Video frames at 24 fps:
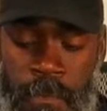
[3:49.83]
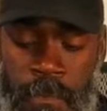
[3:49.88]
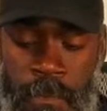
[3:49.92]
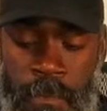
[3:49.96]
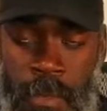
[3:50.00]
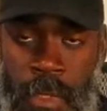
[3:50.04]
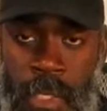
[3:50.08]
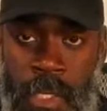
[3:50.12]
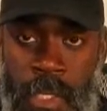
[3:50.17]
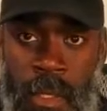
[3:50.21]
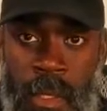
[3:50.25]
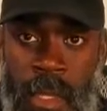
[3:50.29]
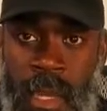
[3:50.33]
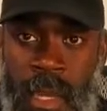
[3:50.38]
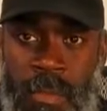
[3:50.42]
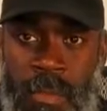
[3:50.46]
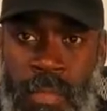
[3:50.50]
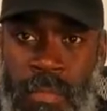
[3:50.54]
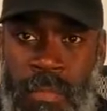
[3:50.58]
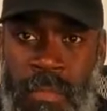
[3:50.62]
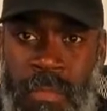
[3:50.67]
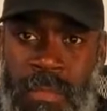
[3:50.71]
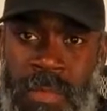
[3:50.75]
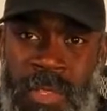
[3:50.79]
So they're
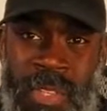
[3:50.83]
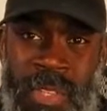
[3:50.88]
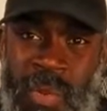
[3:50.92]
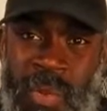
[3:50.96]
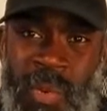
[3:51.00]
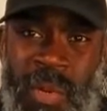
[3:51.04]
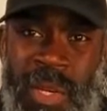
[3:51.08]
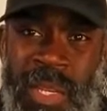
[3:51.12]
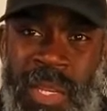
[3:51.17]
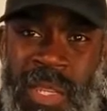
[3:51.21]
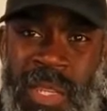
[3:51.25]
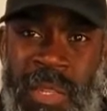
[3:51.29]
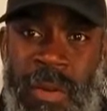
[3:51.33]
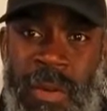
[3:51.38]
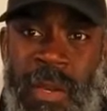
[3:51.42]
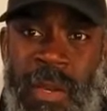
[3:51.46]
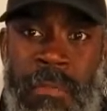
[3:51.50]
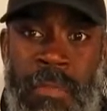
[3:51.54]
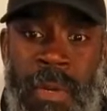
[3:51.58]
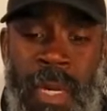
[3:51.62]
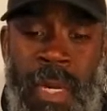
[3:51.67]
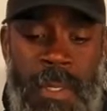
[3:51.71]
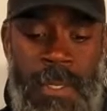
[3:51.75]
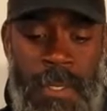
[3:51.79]
20, 30
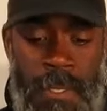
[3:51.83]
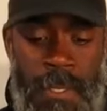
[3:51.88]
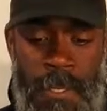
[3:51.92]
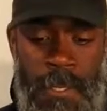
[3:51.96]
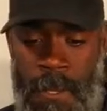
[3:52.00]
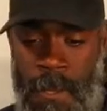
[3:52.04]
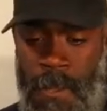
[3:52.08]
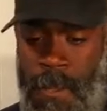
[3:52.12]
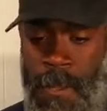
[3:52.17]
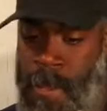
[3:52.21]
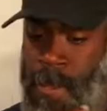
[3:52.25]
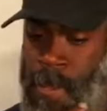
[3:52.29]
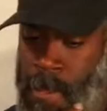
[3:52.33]
bucks.